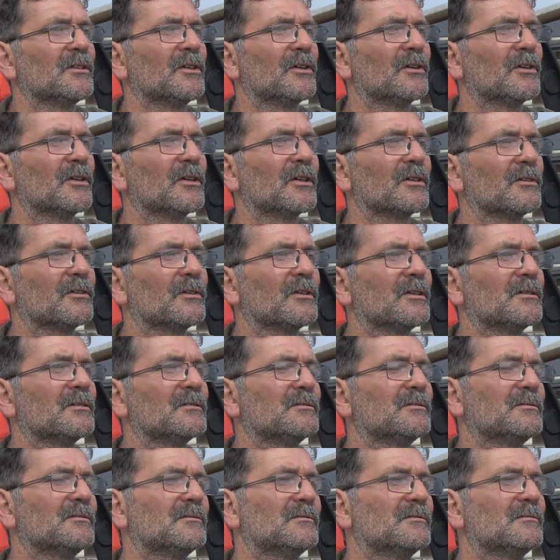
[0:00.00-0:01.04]
you heard, oh,
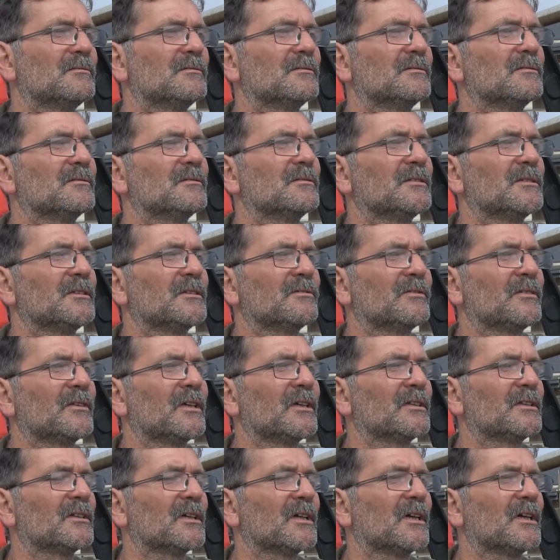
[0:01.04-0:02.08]
your
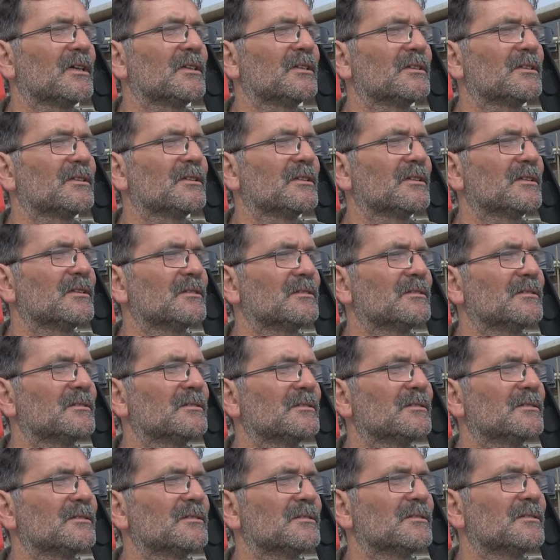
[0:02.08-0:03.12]
friend died, you
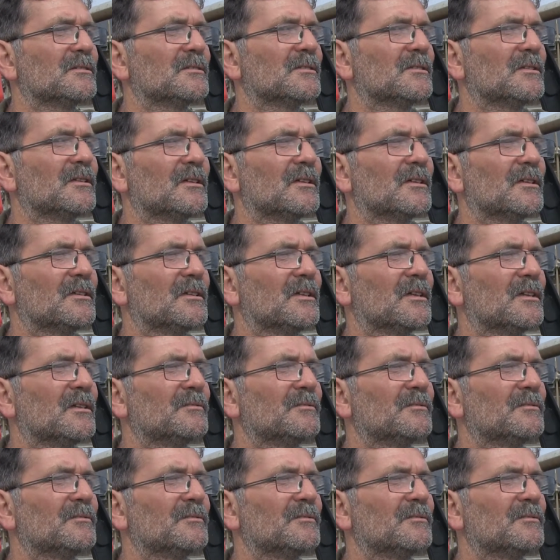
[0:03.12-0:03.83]
know.